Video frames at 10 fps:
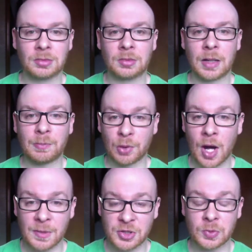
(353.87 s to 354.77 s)
i
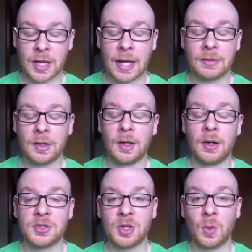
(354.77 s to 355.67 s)
promise you that
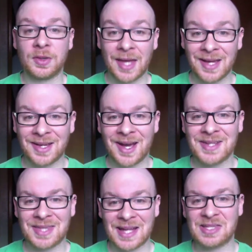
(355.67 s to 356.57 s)
so with that
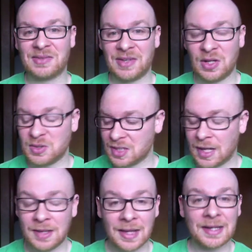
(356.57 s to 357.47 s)
guys that's the video
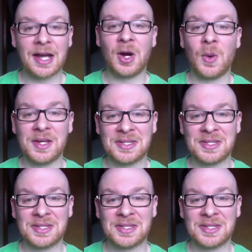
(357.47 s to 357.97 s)
today like i always